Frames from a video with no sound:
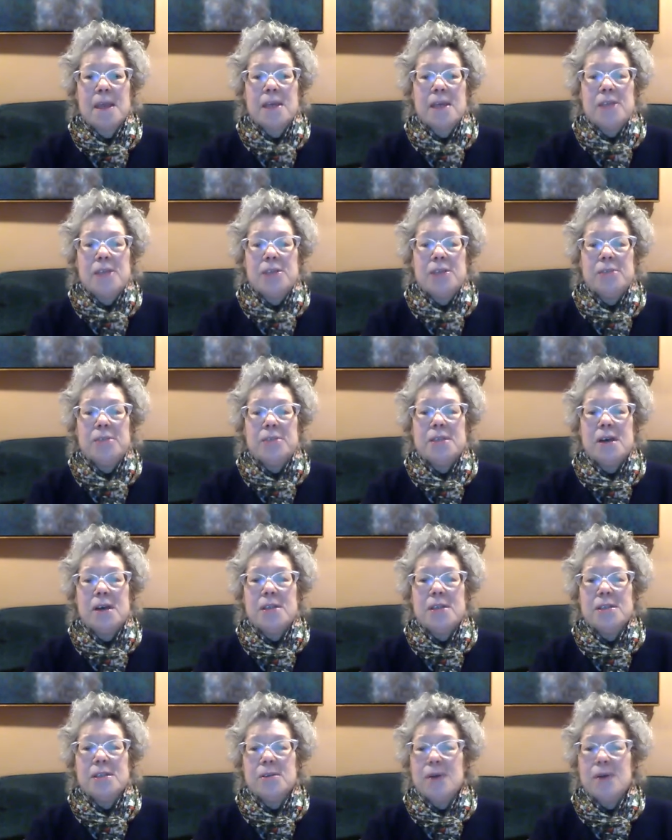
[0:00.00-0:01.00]
She was
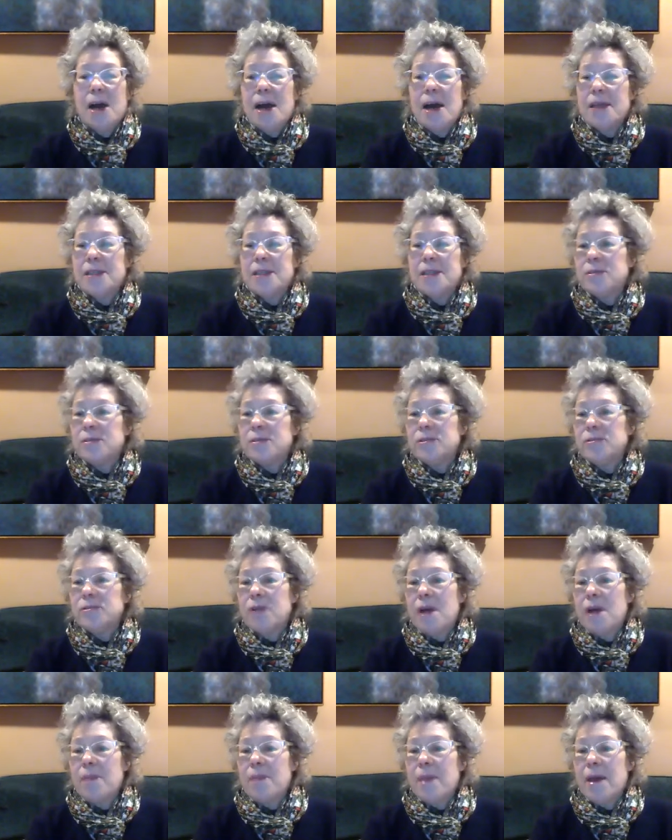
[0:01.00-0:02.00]
also a high school
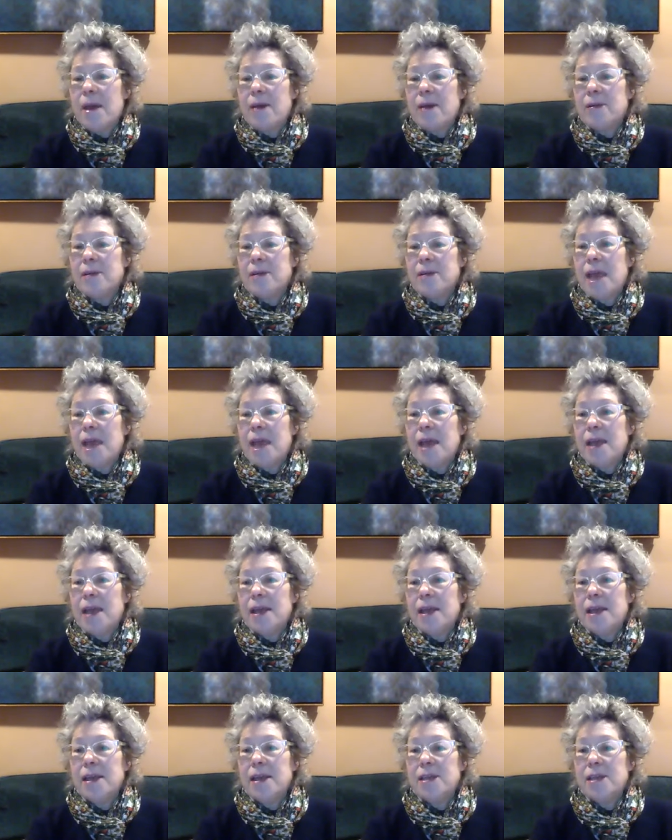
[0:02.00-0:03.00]
dropout and
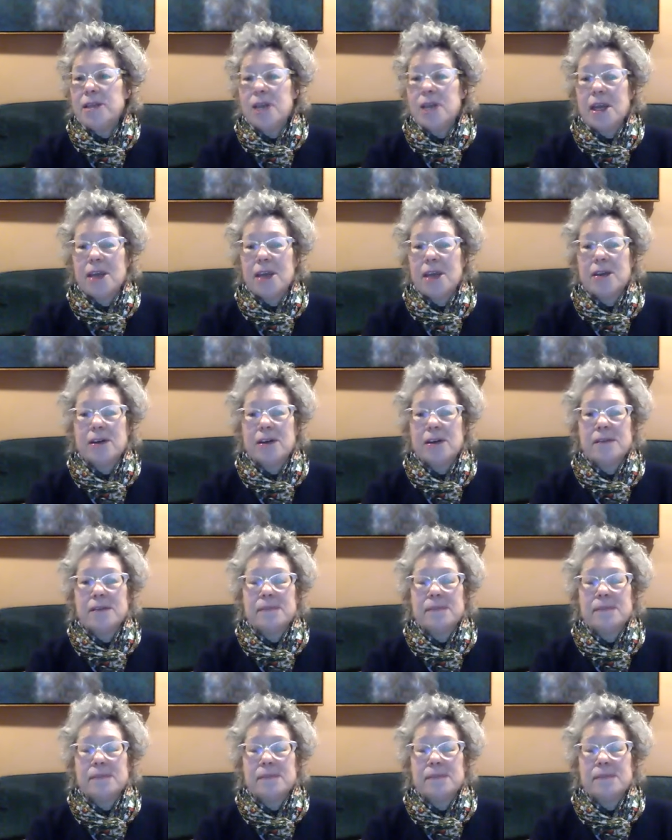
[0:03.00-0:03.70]
hitchhiker.